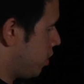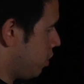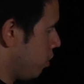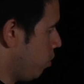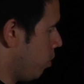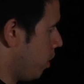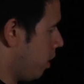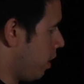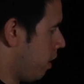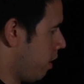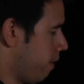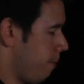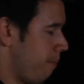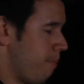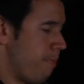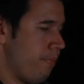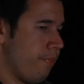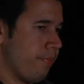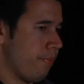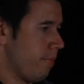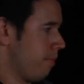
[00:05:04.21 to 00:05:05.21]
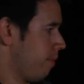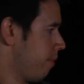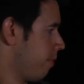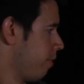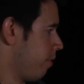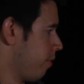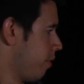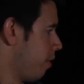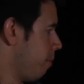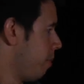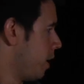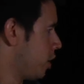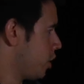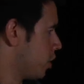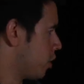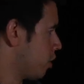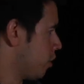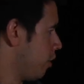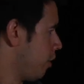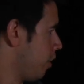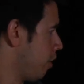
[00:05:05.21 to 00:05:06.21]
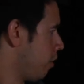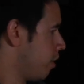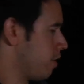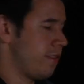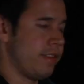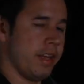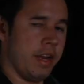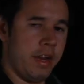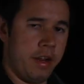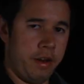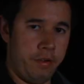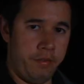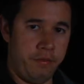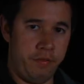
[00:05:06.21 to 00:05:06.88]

to make sure you're set at